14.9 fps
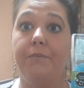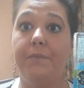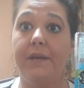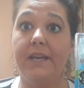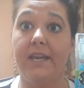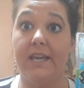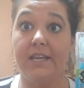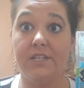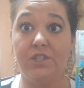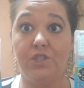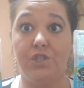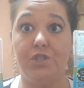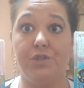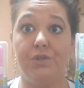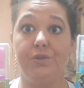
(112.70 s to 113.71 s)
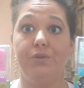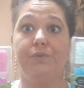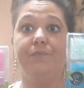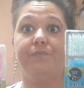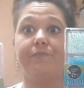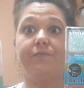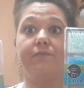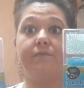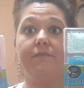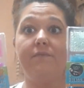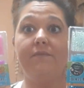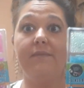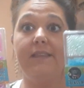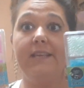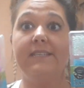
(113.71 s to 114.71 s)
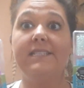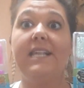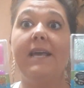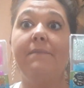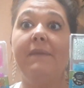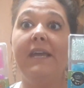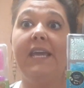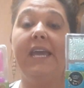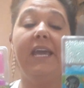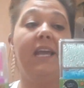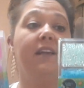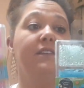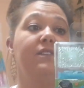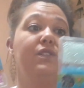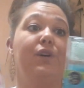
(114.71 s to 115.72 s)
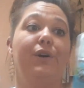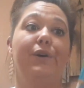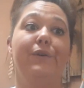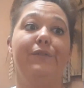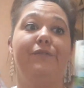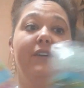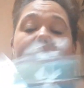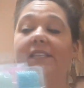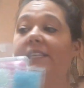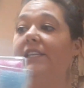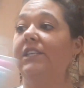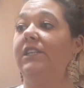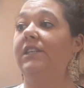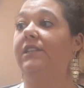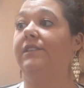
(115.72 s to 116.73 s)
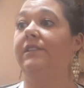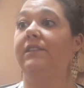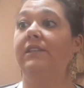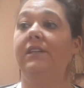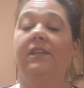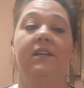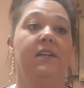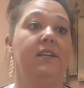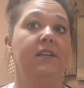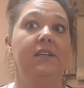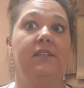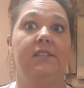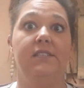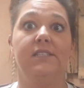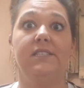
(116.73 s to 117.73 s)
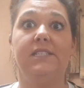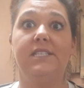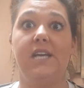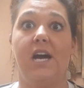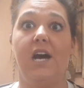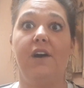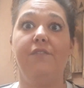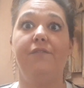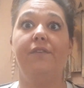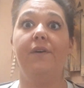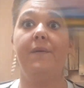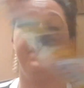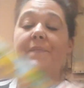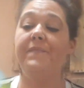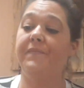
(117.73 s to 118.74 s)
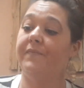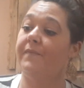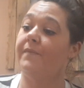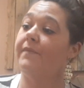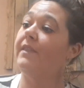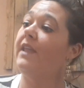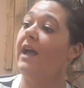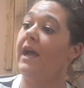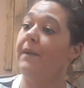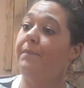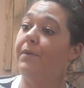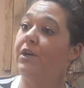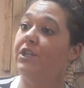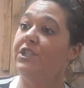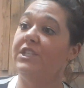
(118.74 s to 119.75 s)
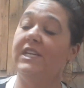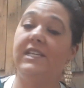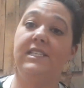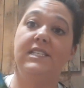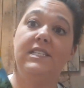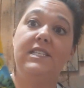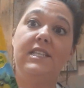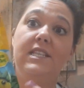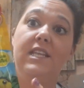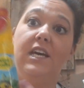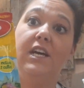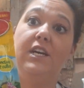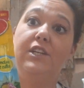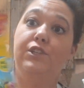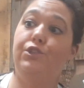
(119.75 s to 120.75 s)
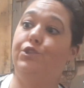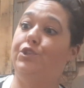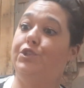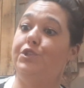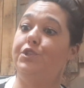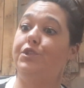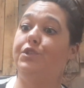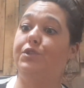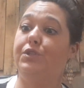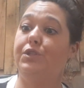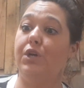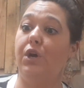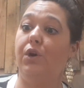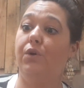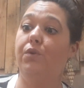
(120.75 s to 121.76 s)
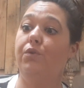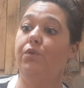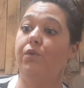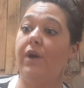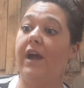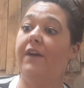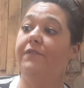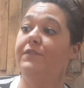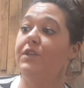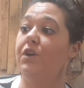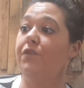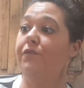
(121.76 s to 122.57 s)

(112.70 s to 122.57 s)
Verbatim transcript: big into slime making, so fun little stuff. I purchased the dough, craft dough